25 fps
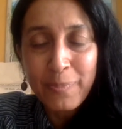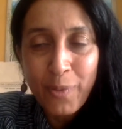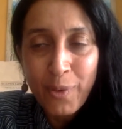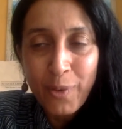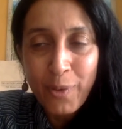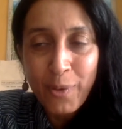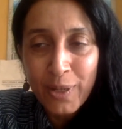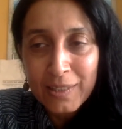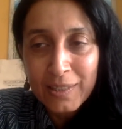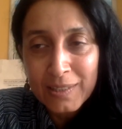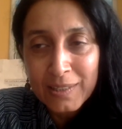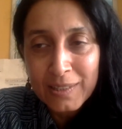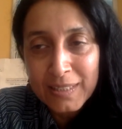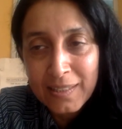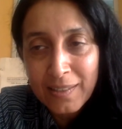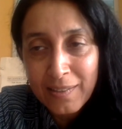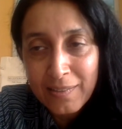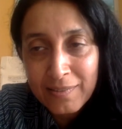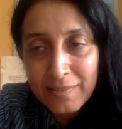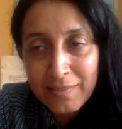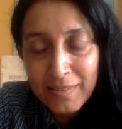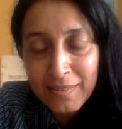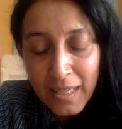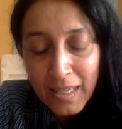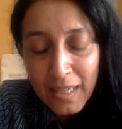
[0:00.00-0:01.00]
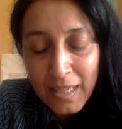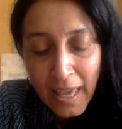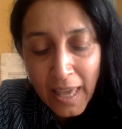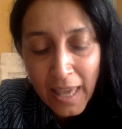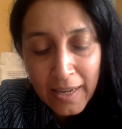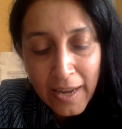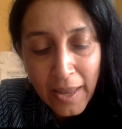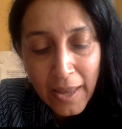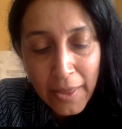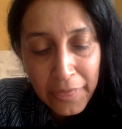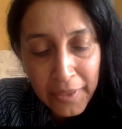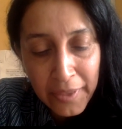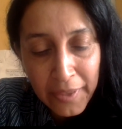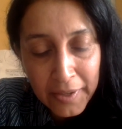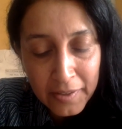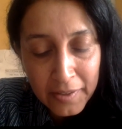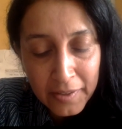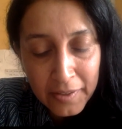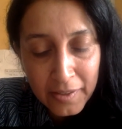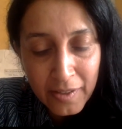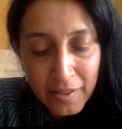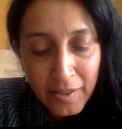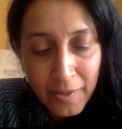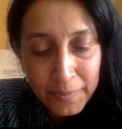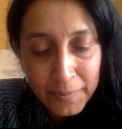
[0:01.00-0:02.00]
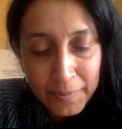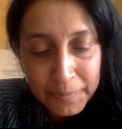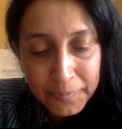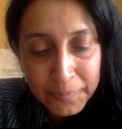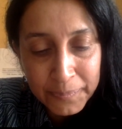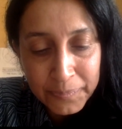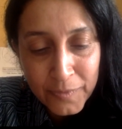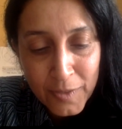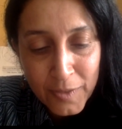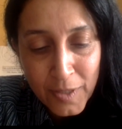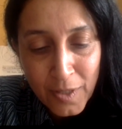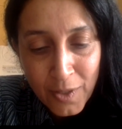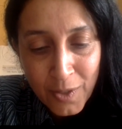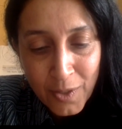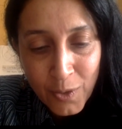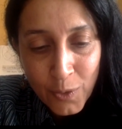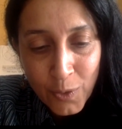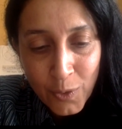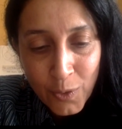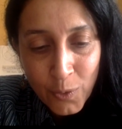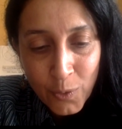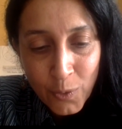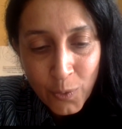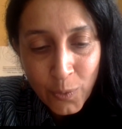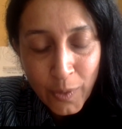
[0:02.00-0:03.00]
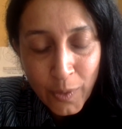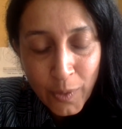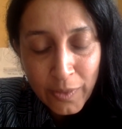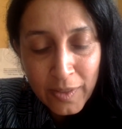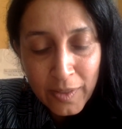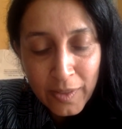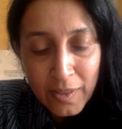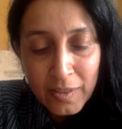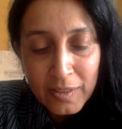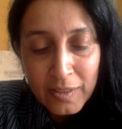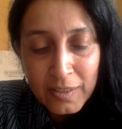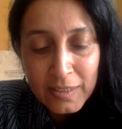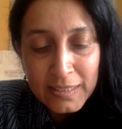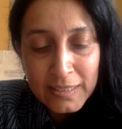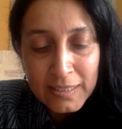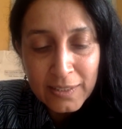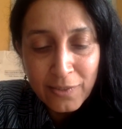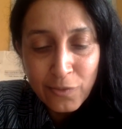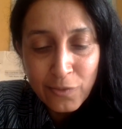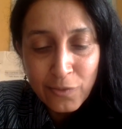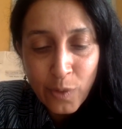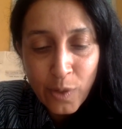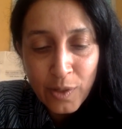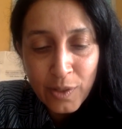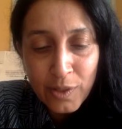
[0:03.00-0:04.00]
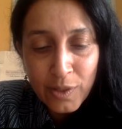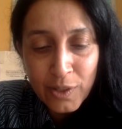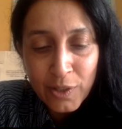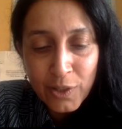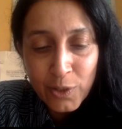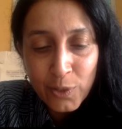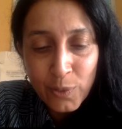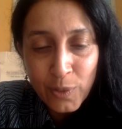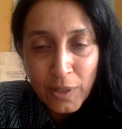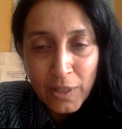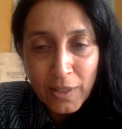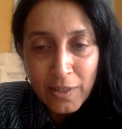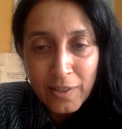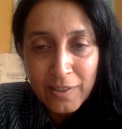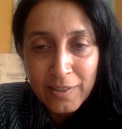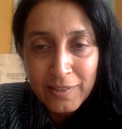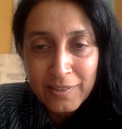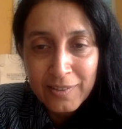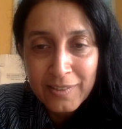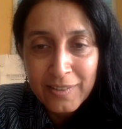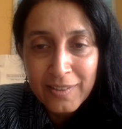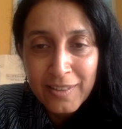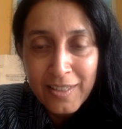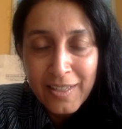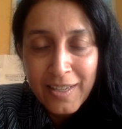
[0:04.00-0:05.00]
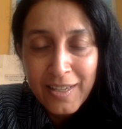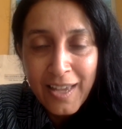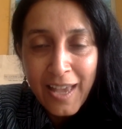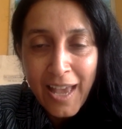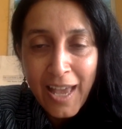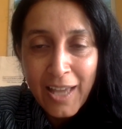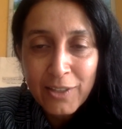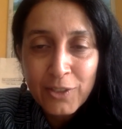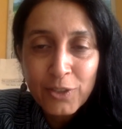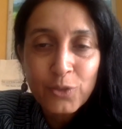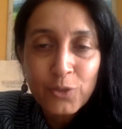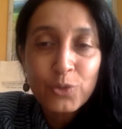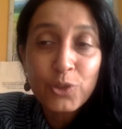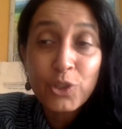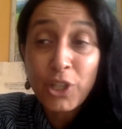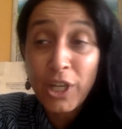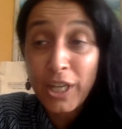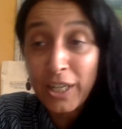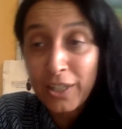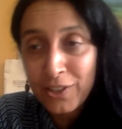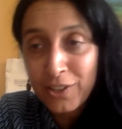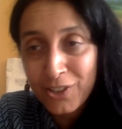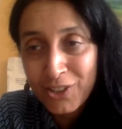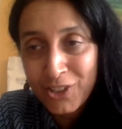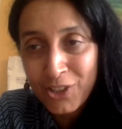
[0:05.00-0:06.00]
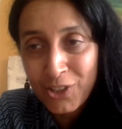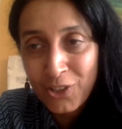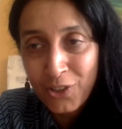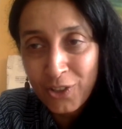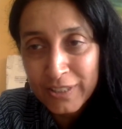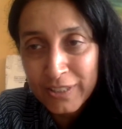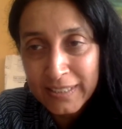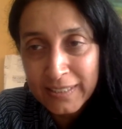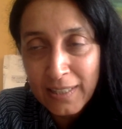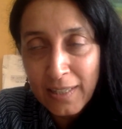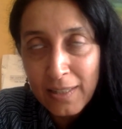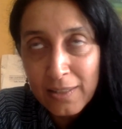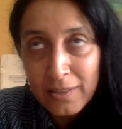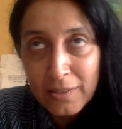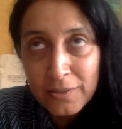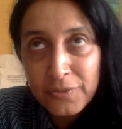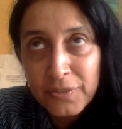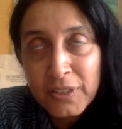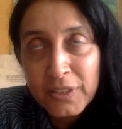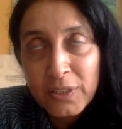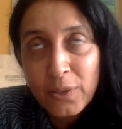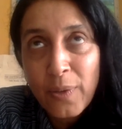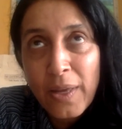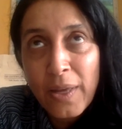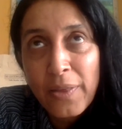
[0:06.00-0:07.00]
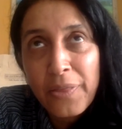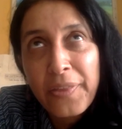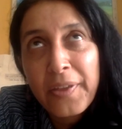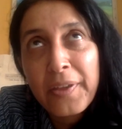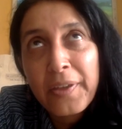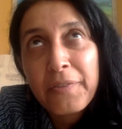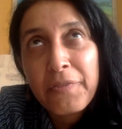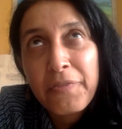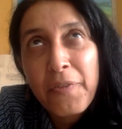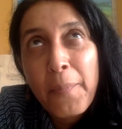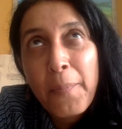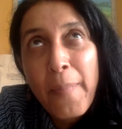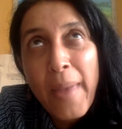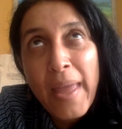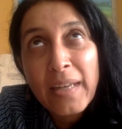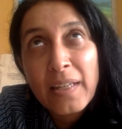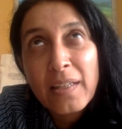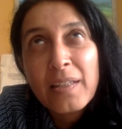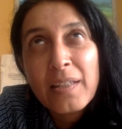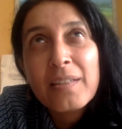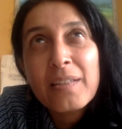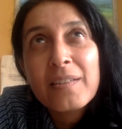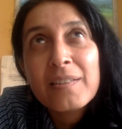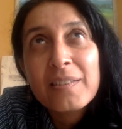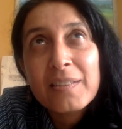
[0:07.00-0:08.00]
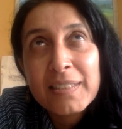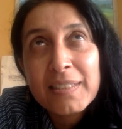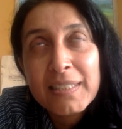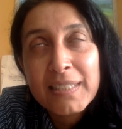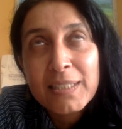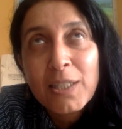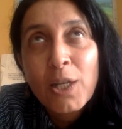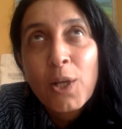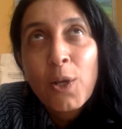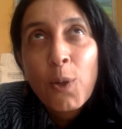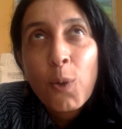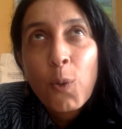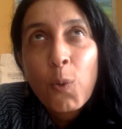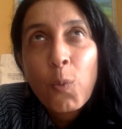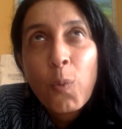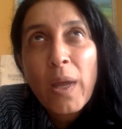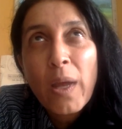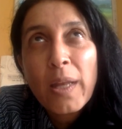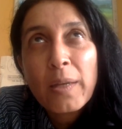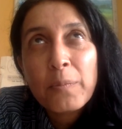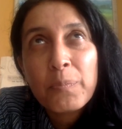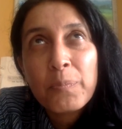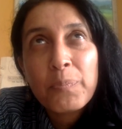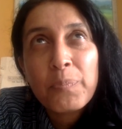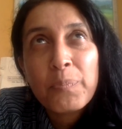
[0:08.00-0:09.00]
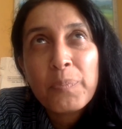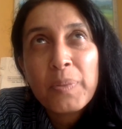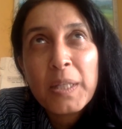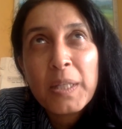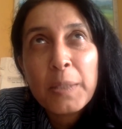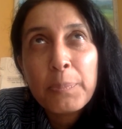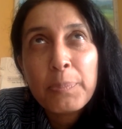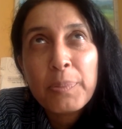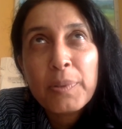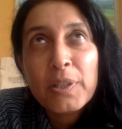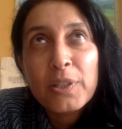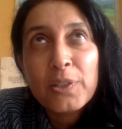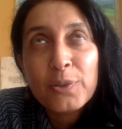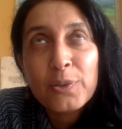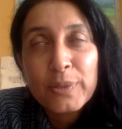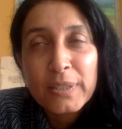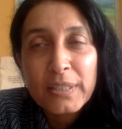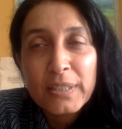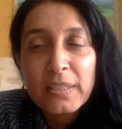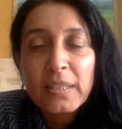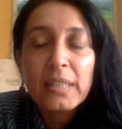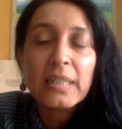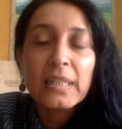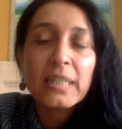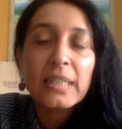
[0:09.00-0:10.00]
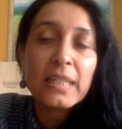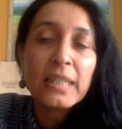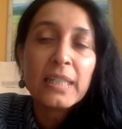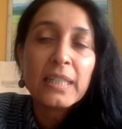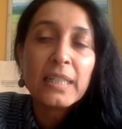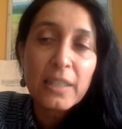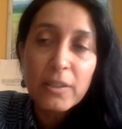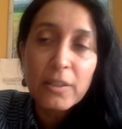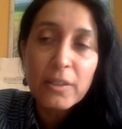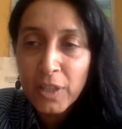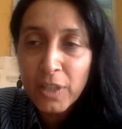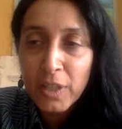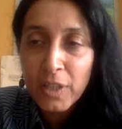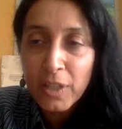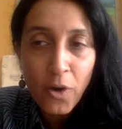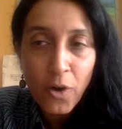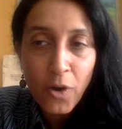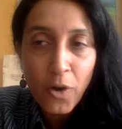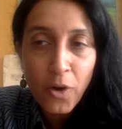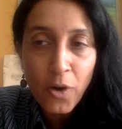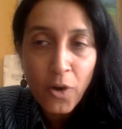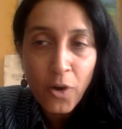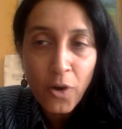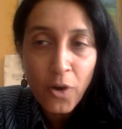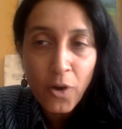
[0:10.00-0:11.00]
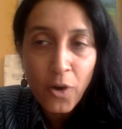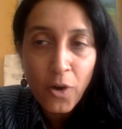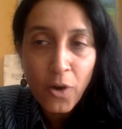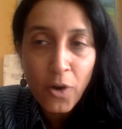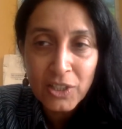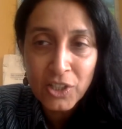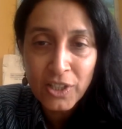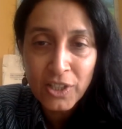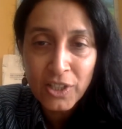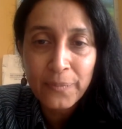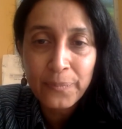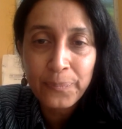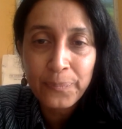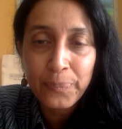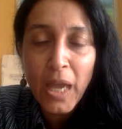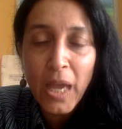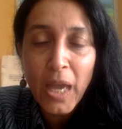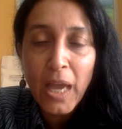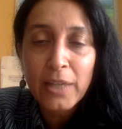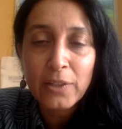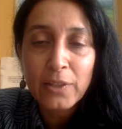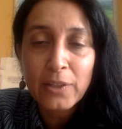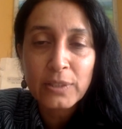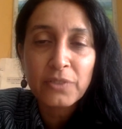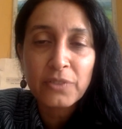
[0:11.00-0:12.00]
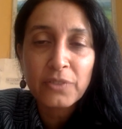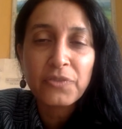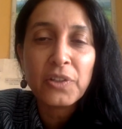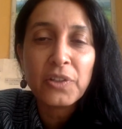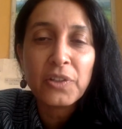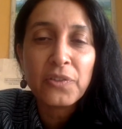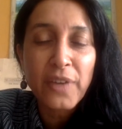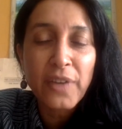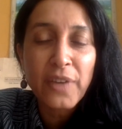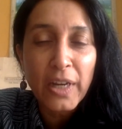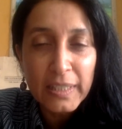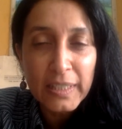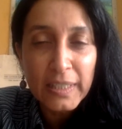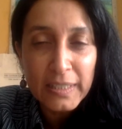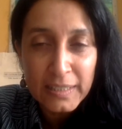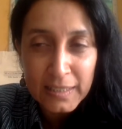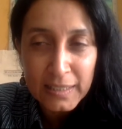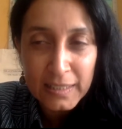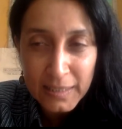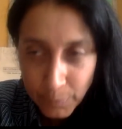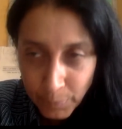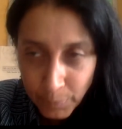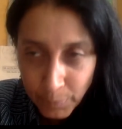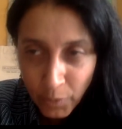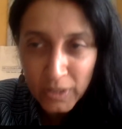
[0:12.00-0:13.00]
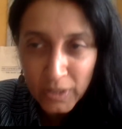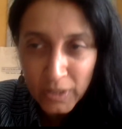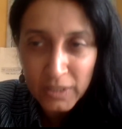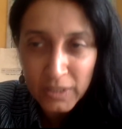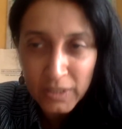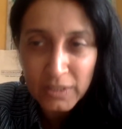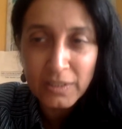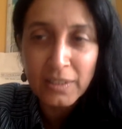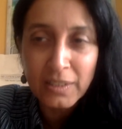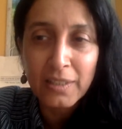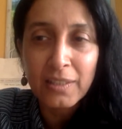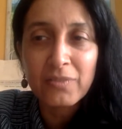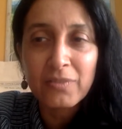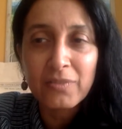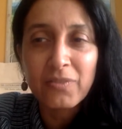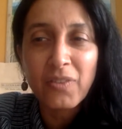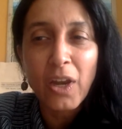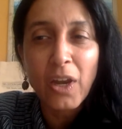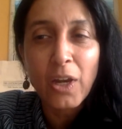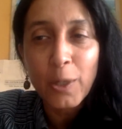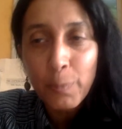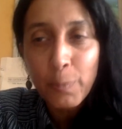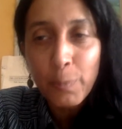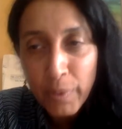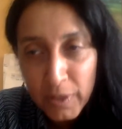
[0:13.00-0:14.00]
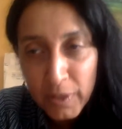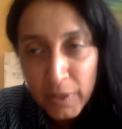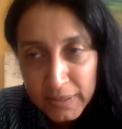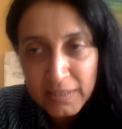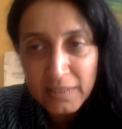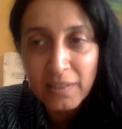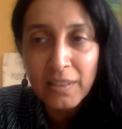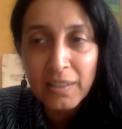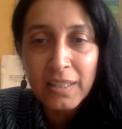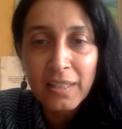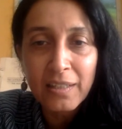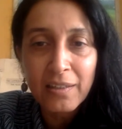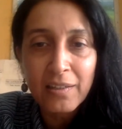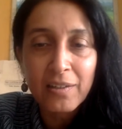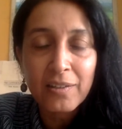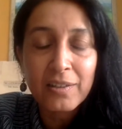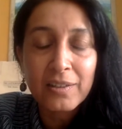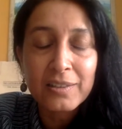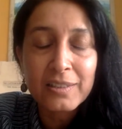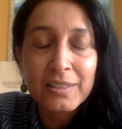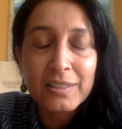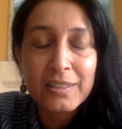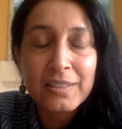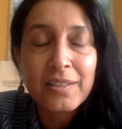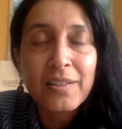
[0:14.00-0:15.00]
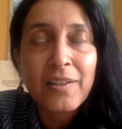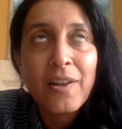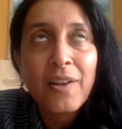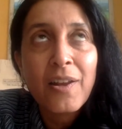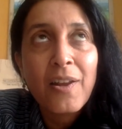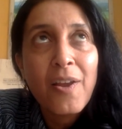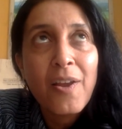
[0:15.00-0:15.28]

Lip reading: points. And again, I think with years of work, you learn and you change yourself. So I think for many years, when people used to leave the organization, I used to feel very disappointed, very personally hurt.